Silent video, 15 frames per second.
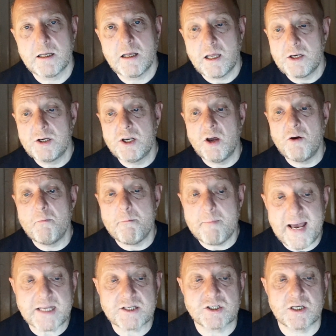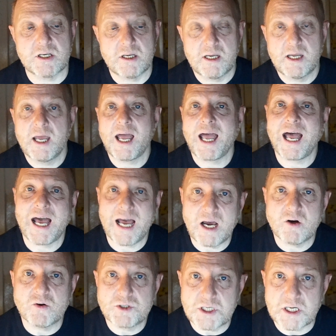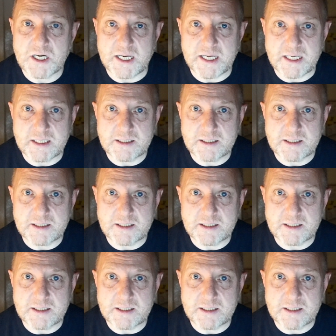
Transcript: no matter how dire.